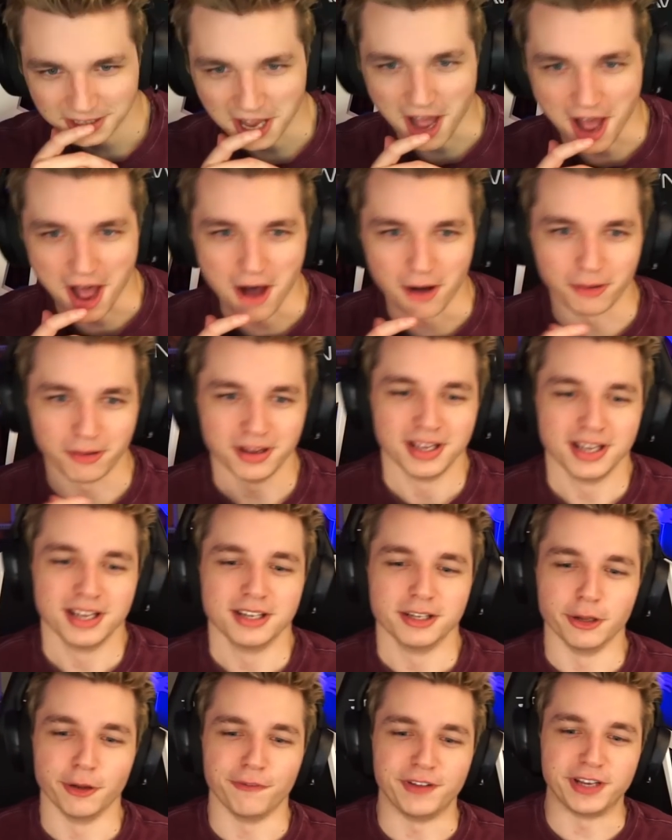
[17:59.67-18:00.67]
Oh,
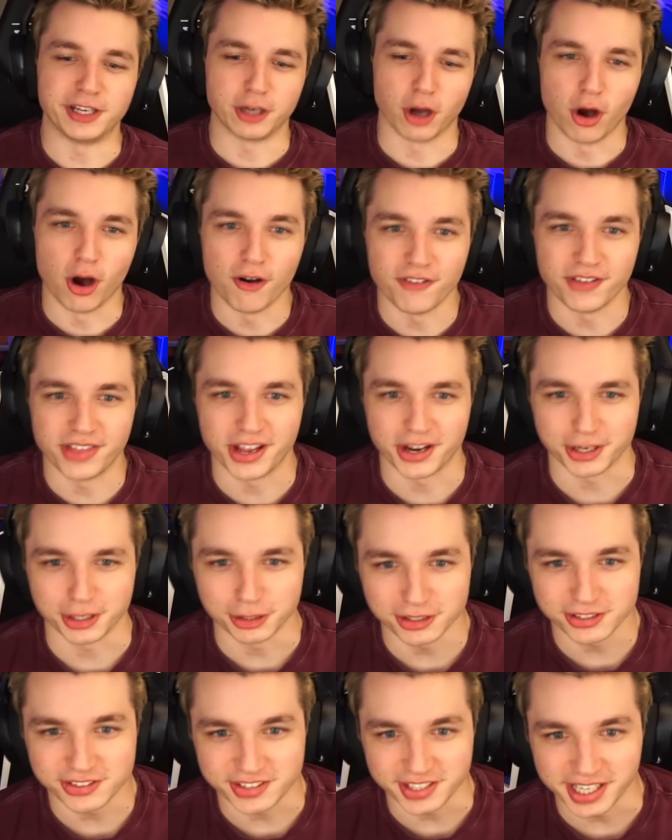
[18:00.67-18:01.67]
Luffy, go over there.
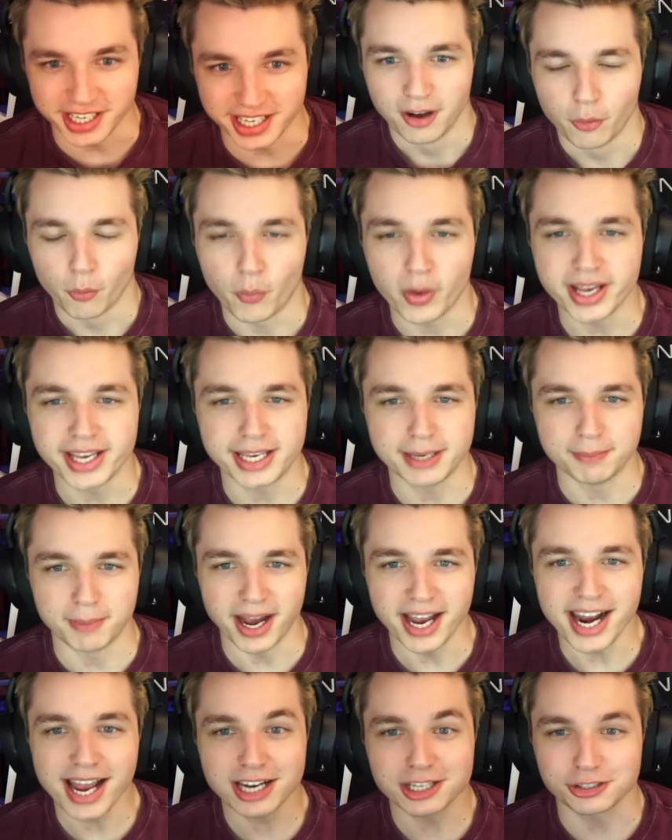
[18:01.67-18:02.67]
You'll see. Wait, he
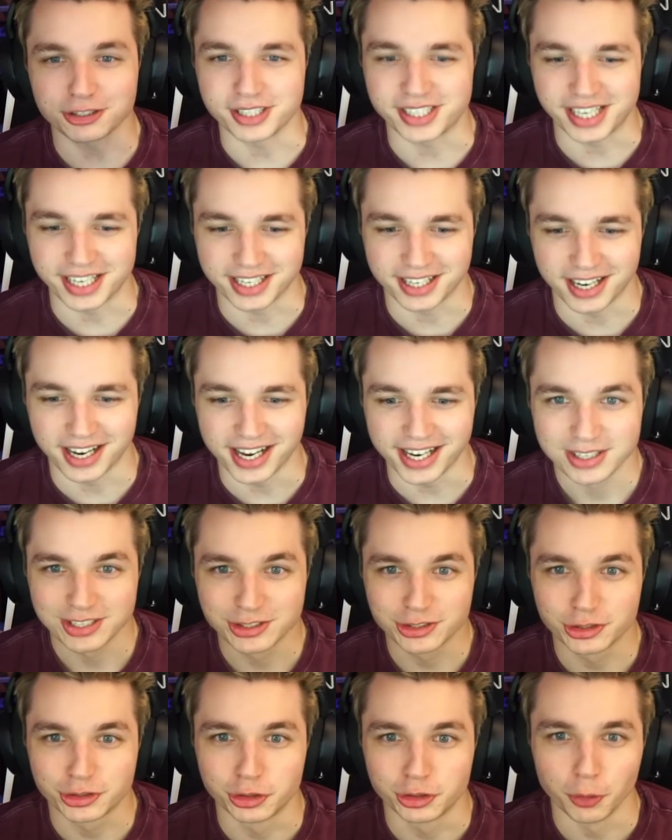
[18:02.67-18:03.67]
might actually get like
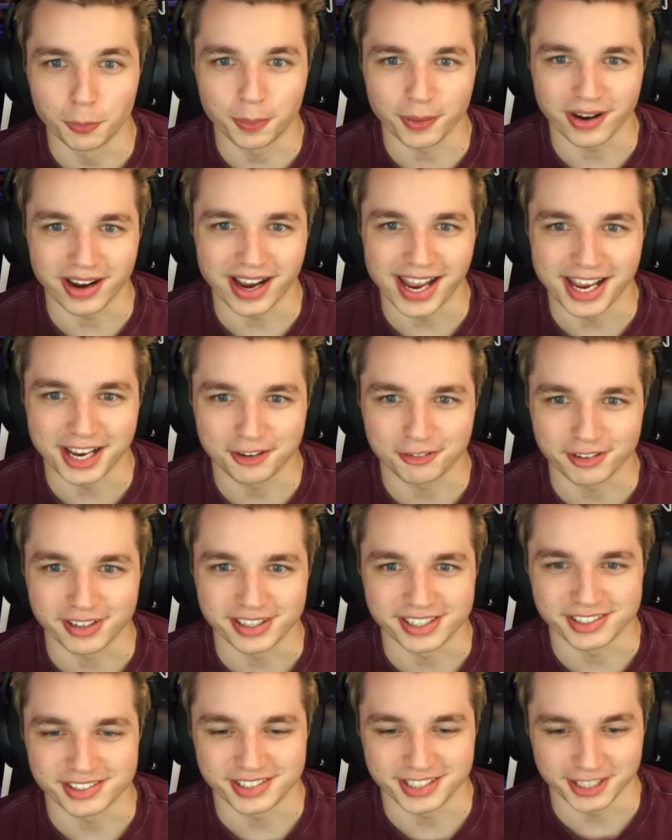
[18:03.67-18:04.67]
super angry
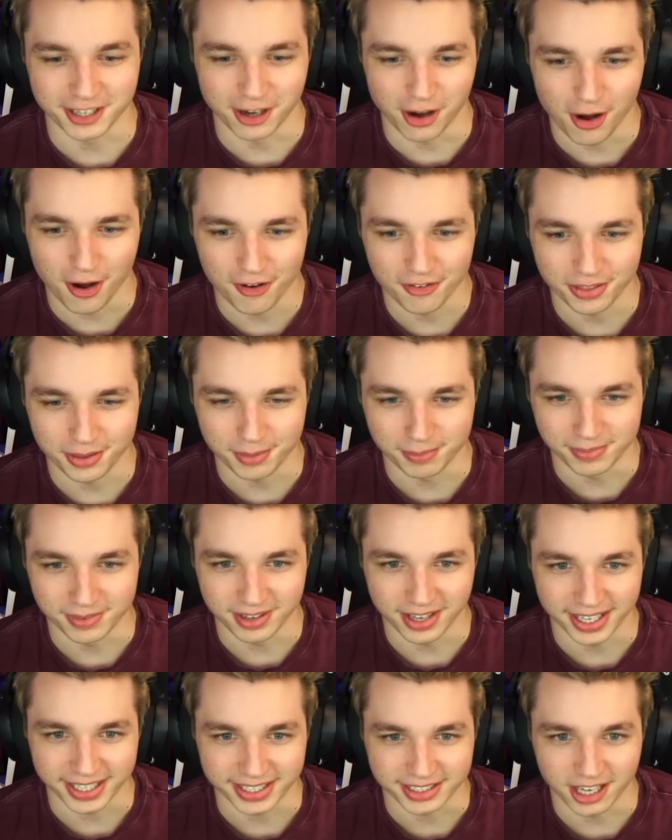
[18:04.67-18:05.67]
to see all of them
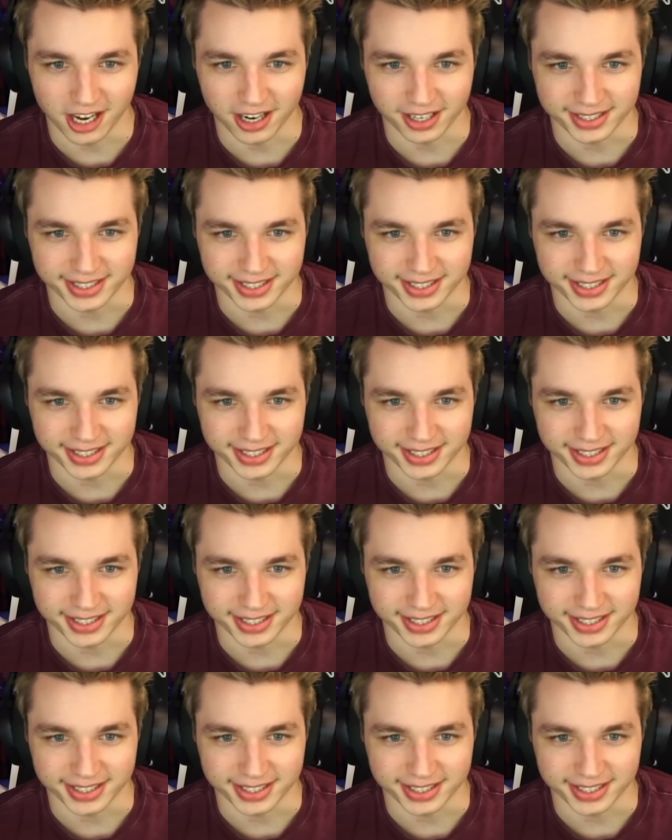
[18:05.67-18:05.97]
like knocked